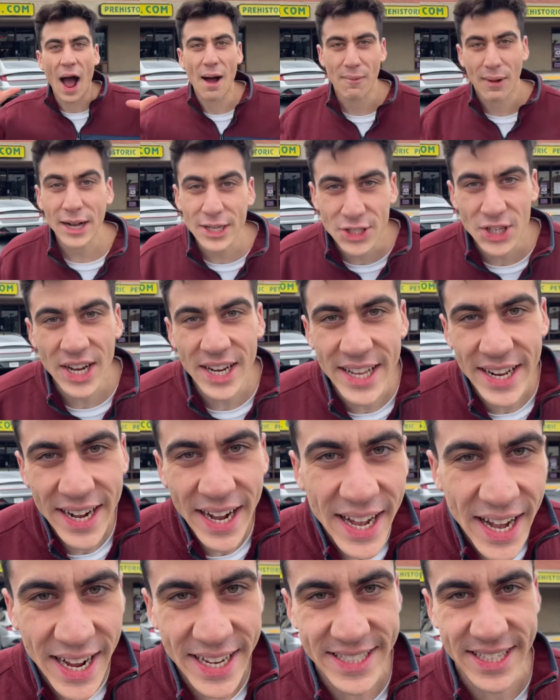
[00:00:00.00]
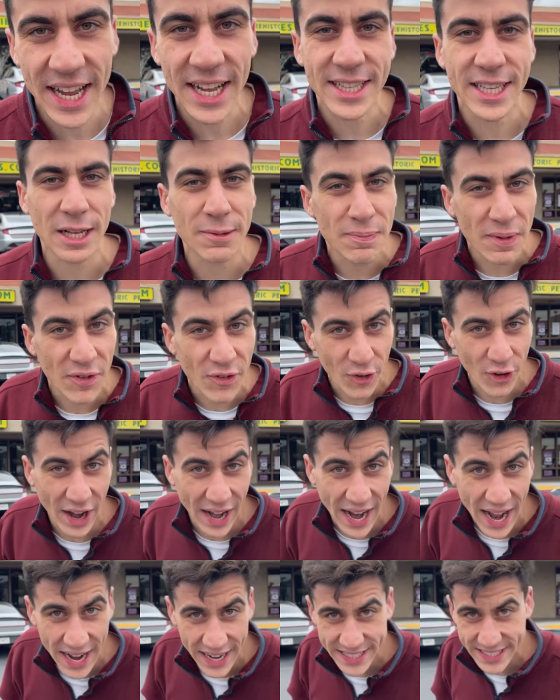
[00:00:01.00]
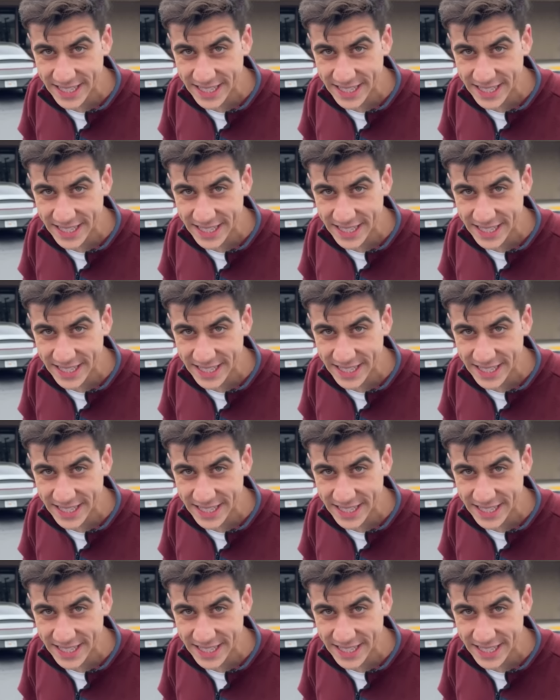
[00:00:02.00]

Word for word: I'm actually really excited before I hug